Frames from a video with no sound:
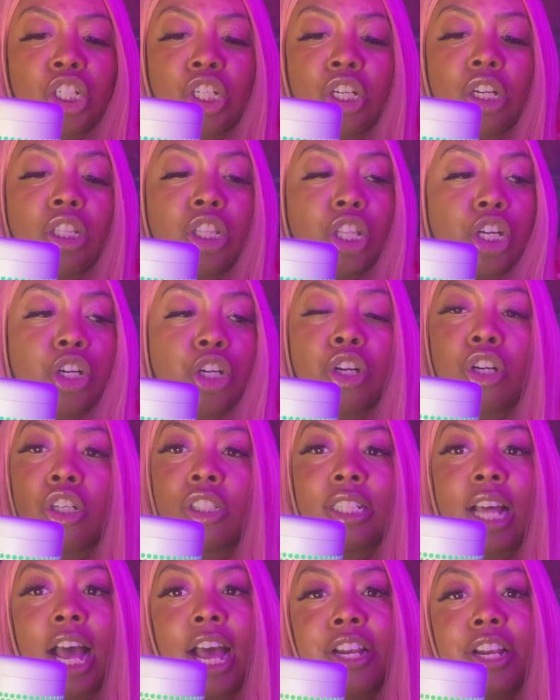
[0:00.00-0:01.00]
the
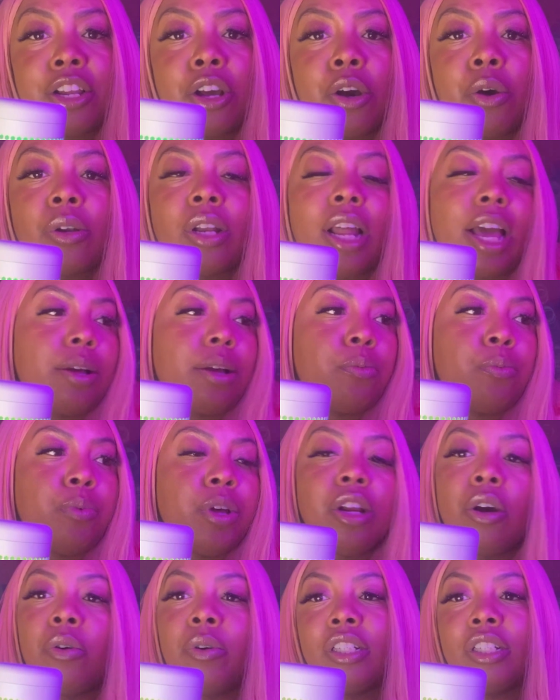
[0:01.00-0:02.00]
girls I know, like,
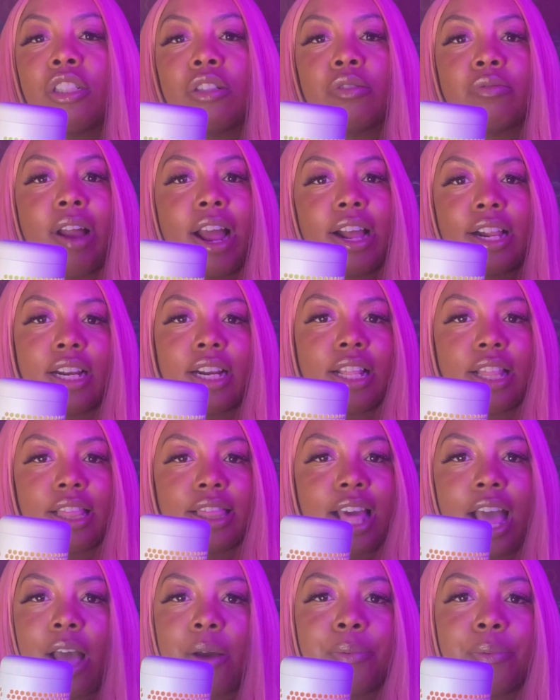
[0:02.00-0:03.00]
we don't interact
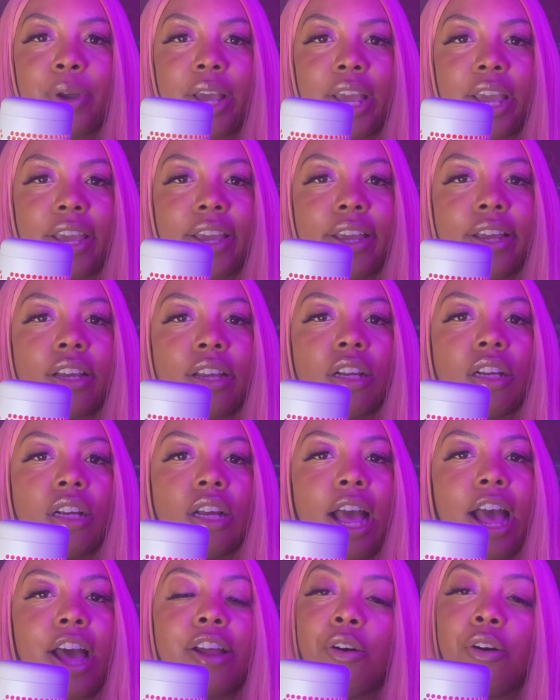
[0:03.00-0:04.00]
that way
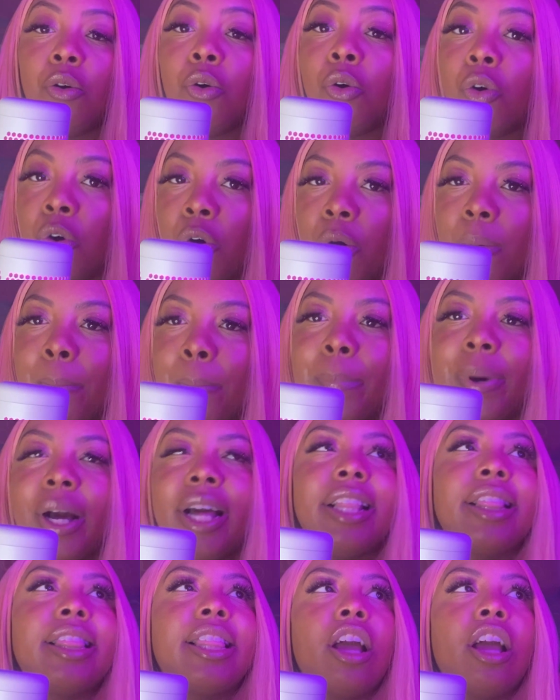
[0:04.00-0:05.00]
at all,
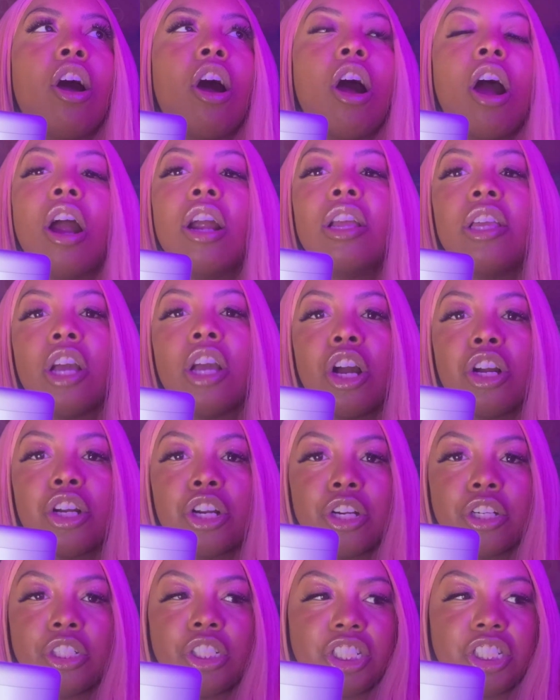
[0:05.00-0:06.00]
but there are
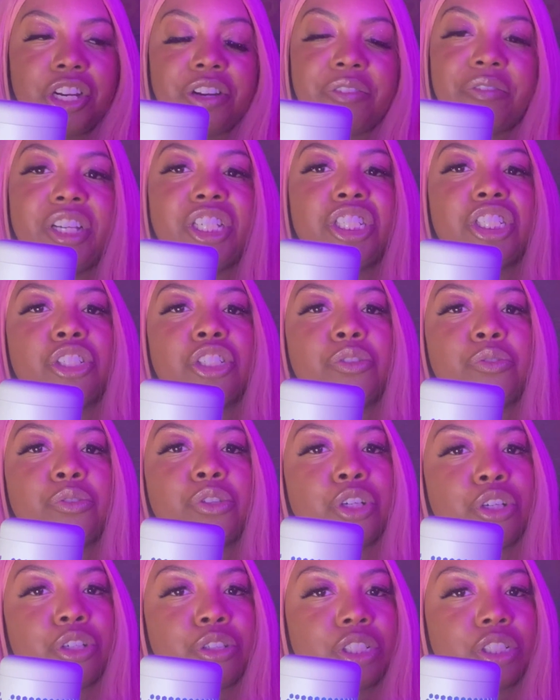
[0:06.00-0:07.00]
younger generational
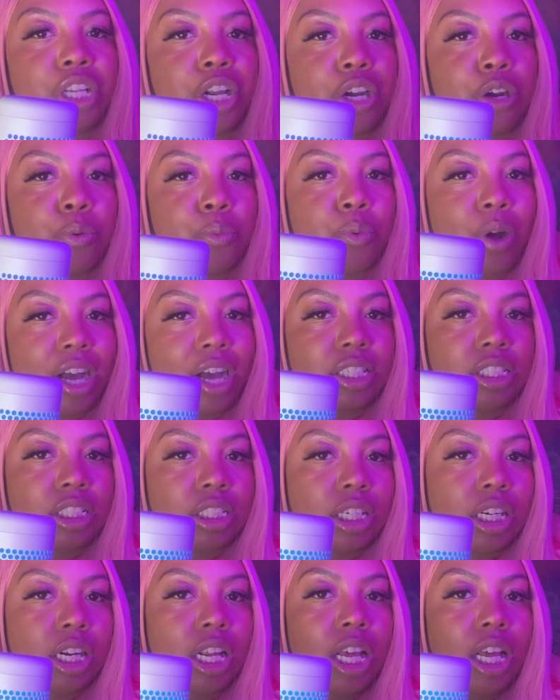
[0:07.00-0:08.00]
girls that are
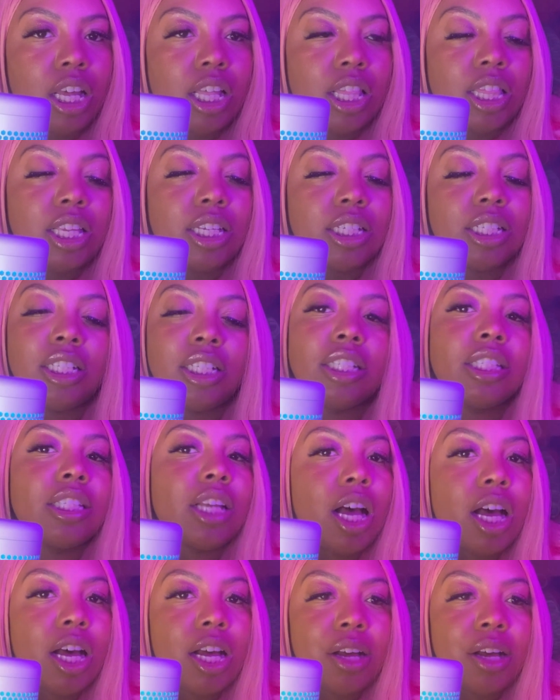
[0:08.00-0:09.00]
watching this
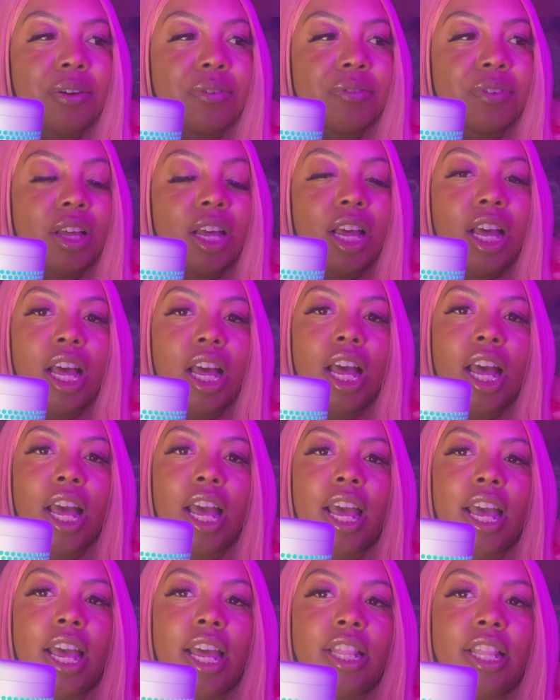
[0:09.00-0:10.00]
stuff,
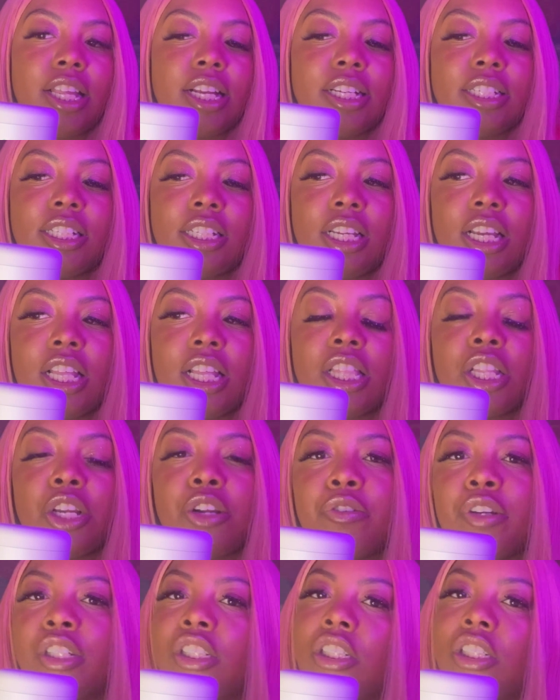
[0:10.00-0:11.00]
and they're seeing the
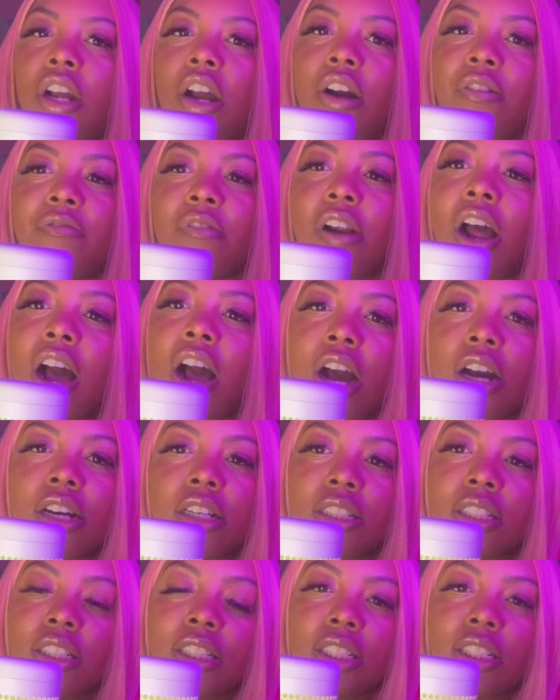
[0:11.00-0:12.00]
Christian
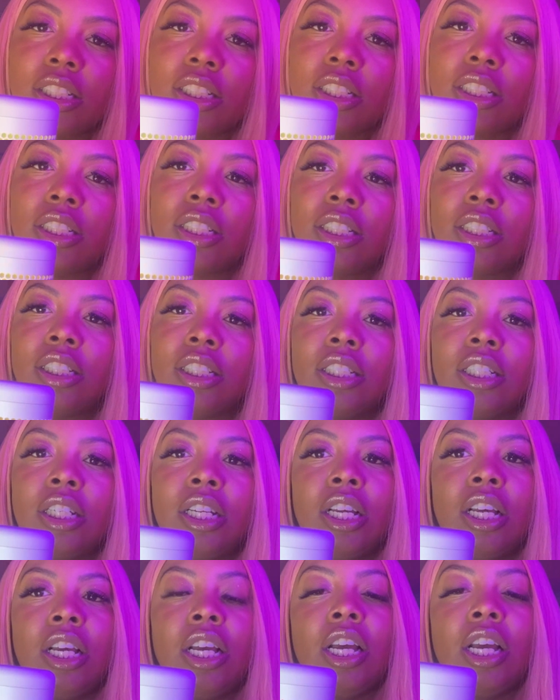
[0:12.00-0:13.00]
Rocks,
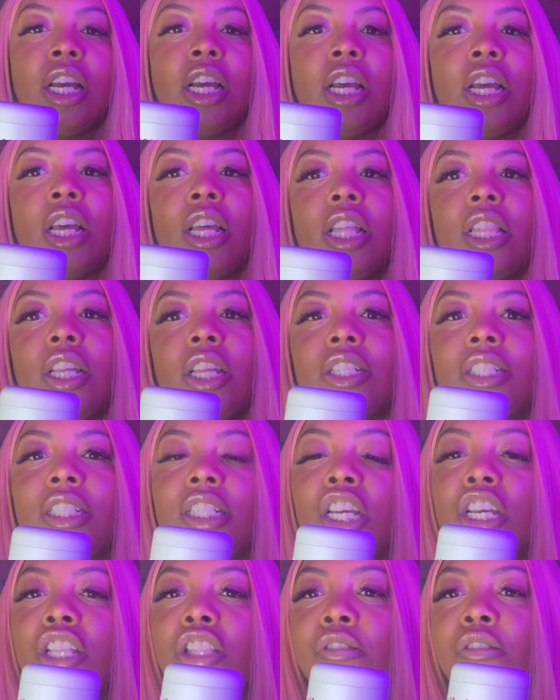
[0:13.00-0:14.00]
they're
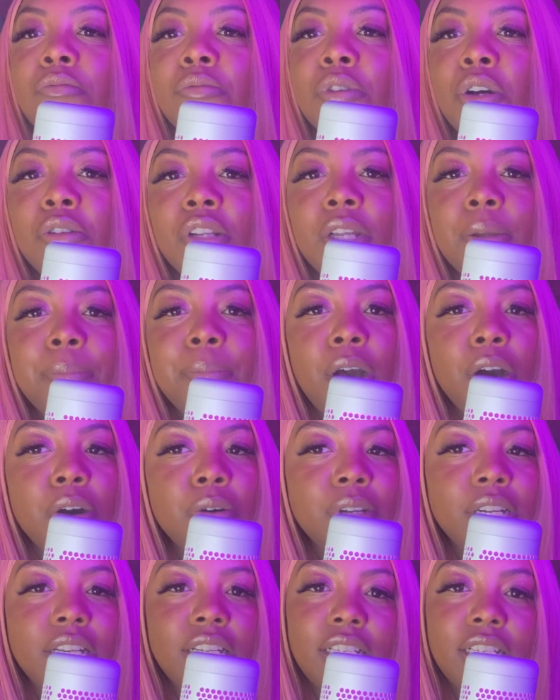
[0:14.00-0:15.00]
seeing the Roly
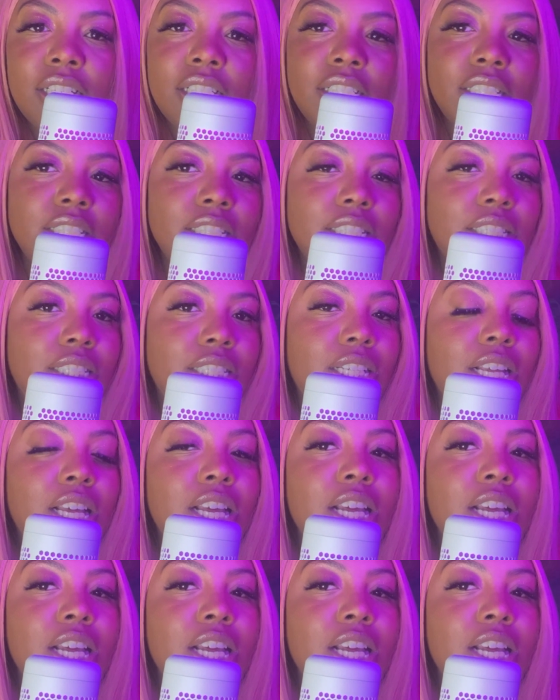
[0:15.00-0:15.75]
Polies,